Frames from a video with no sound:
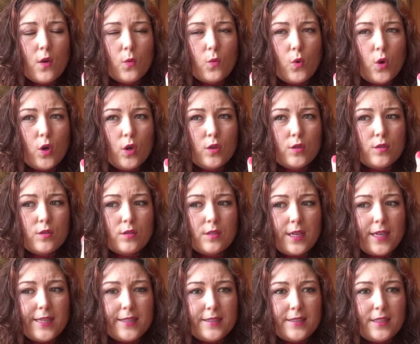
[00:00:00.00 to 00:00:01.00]
was
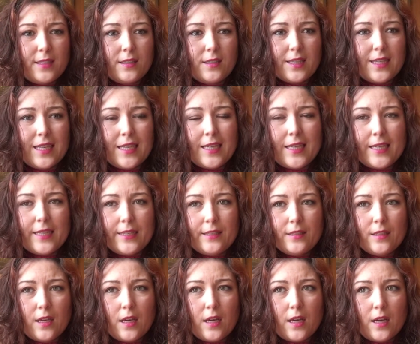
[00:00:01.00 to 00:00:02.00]
it didn't
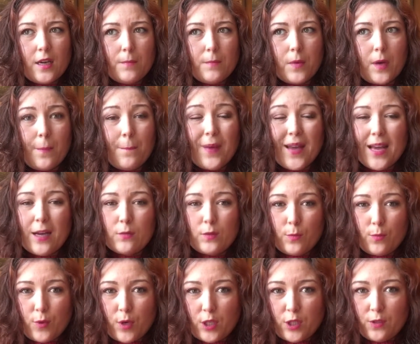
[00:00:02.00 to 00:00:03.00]
clean my powder
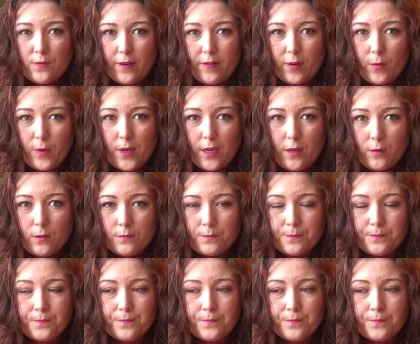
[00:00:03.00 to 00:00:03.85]
brush very well,